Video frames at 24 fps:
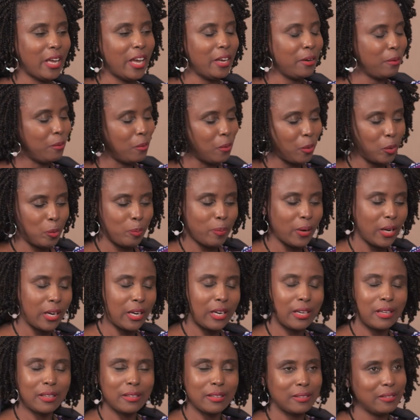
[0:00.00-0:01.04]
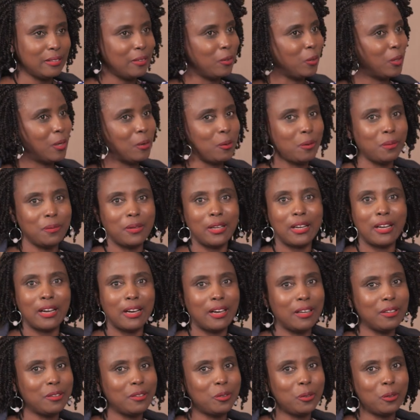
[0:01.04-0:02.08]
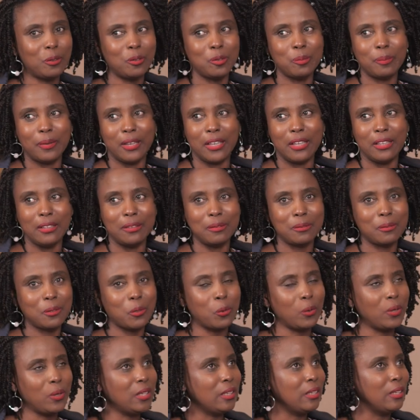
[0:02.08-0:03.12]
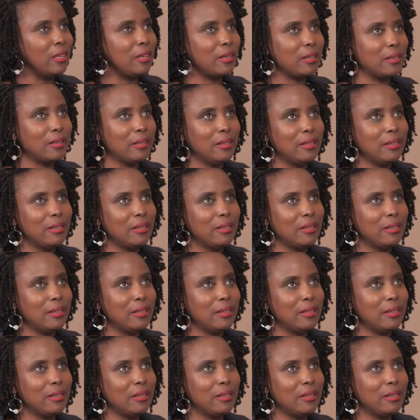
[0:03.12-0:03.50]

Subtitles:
I got back, got out of the car, told my colleague,